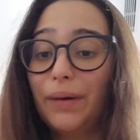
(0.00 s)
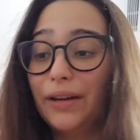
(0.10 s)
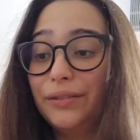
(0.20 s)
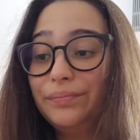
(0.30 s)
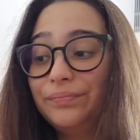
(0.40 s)

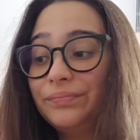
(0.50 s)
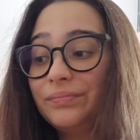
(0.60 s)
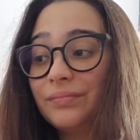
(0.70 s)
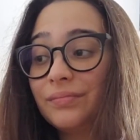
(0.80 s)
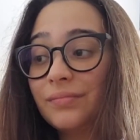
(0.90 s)
better.
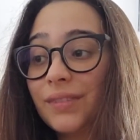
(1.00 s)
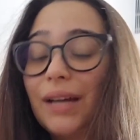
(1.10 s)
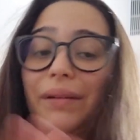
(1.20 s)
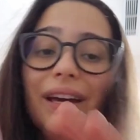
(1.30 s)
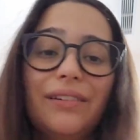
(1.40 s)

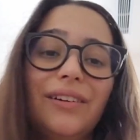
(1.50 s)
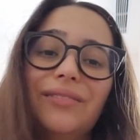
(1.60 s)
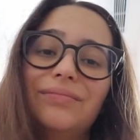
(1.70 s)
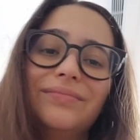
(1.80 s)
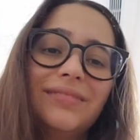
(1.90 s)
I mean, I don't
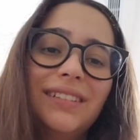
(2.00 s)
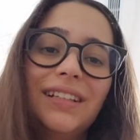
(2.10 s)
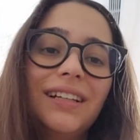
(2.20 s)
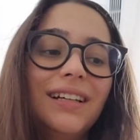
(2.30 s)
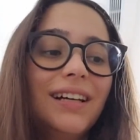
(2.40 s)
know.
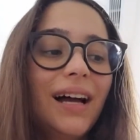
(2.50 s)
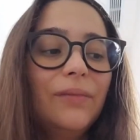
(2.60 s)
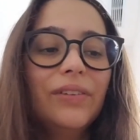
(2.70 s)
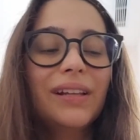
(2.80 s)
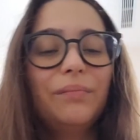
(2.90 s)

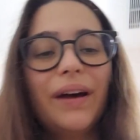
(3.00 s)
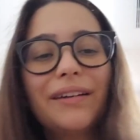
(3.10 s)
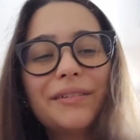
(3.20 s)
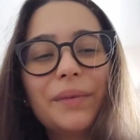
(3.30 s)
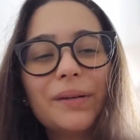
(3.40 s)
I'm feeling
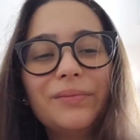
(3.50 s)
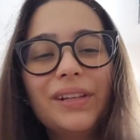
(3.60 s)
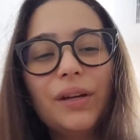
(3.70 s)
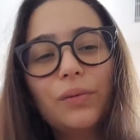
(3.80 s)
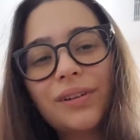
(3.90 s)
better, but I'm
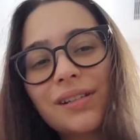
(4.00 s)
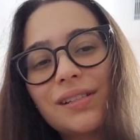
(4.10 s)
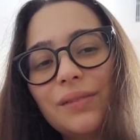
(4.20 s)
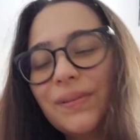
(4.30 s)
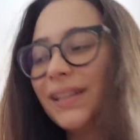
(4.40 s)
feeling worse.
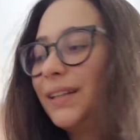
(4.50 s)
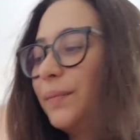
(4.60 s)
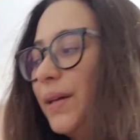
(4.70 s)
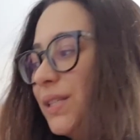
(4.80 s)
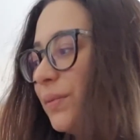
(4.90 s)
It really
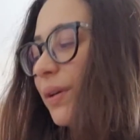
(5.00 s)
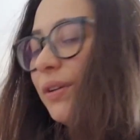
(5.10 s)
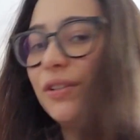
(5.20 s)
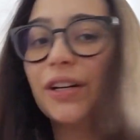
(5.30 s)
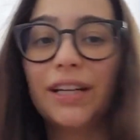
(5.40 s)
depends what
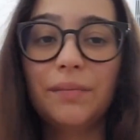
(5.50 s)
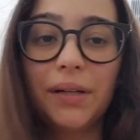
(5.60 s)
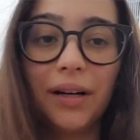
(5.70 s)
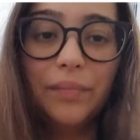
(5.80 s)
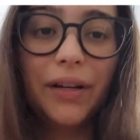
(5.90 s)
you're talking
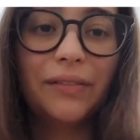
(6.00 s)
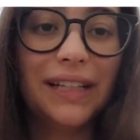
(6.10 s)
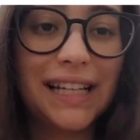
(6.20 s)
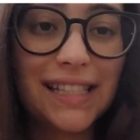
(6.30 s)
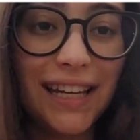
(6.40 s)
about. I'm not
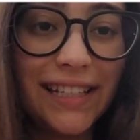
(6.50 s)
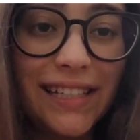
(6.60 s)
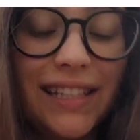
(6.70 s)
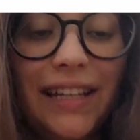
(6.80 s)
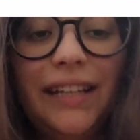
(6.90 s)
really excited to
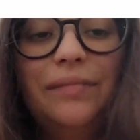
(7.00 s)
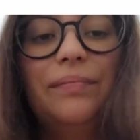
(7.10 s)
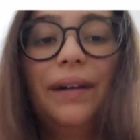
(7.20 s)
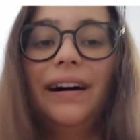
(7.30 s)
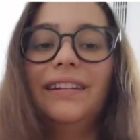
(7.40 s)
study,
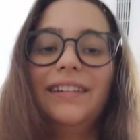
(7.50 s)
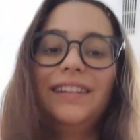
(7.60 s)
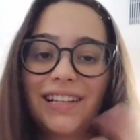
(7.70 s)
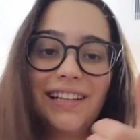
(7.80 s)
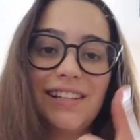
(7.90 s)
but
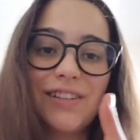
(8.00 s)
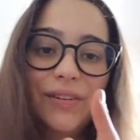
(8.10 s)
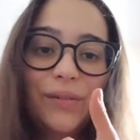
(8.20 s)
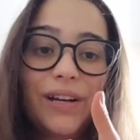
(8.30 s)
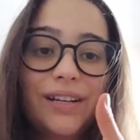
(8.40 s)
let's go
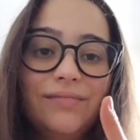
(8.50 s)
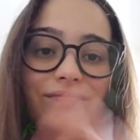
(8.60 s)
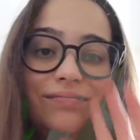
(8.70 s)
and work.